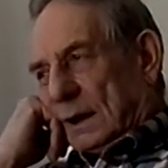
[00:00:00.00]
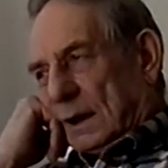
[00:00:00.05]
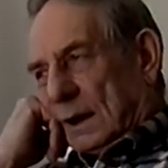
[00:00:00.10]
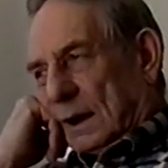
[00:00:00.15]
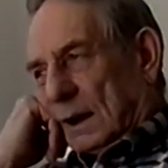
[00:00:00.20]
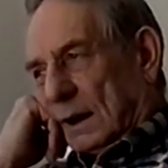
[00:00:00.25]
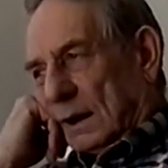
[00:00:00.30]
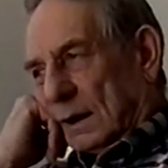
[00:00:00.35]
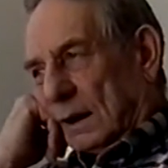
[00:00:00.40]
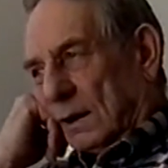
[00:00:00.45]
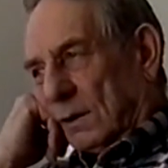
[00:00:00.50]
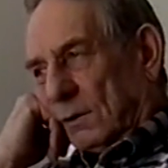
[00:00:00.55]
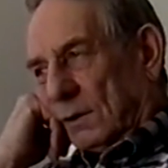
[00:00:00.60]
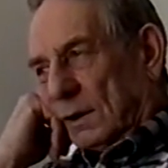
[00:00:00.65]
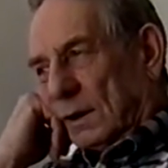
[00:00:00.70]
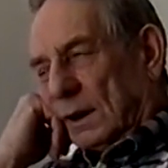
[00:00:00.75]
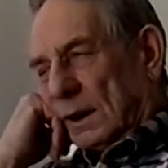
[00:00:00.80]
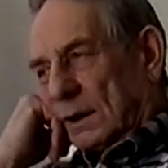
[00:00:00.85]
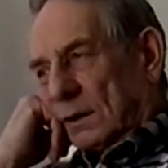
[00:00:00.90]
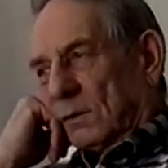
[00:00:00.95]
And
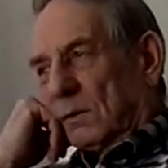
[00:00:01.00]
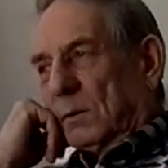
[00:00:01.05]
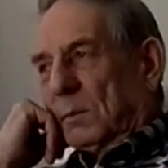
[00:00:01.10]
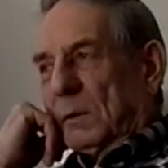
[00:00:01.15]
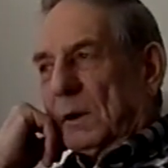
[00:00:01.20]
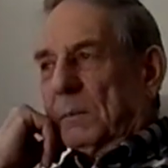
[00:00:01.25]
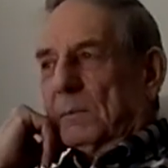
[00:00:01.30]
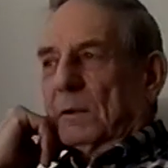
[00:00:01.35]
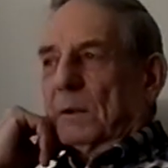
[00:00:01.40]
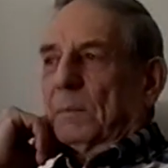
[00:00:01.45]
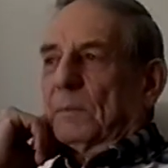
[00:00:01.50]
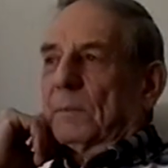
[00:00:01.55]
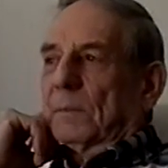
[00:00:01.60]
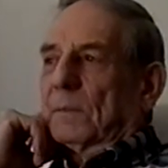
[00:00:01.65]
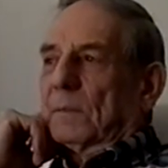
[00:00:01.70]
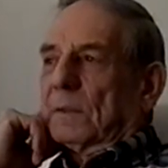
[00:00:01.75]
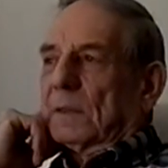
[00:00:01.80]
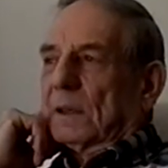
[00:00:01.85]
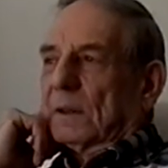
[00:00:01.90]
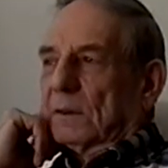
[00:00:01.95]
I can remember them,
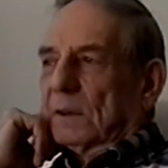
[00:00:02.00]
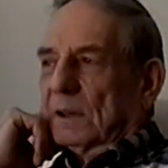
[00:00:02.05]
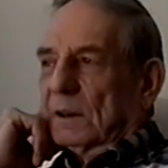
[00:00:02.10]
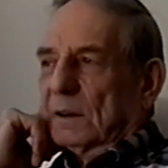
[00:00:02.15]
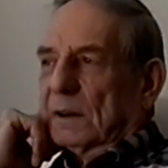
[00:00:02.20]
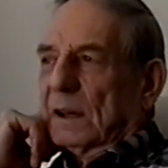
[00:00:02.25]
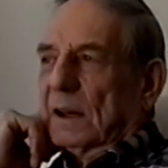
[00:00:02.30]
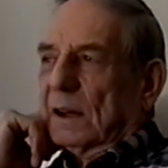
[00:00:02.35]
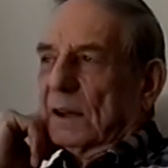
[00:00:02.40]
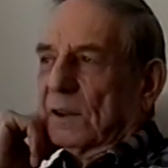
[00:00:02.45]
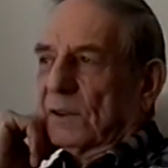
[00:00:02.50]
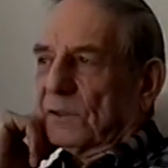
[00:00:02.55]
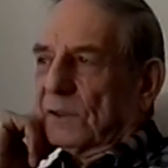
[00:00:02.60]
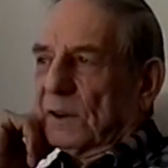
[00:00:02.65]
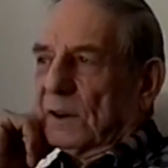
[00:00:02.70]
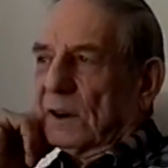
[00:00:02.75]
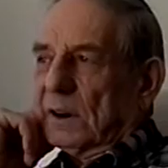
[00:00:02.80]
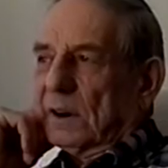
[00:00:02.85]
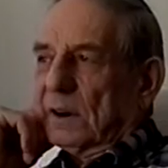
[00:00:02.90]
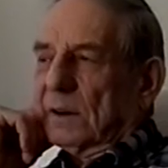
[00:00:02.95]
they'd get guys
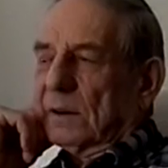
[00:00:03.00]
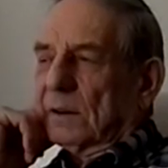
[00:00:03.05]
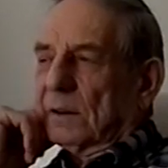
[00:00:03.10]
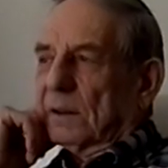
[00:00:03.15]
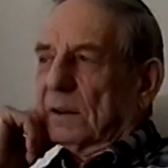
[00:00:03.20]
there.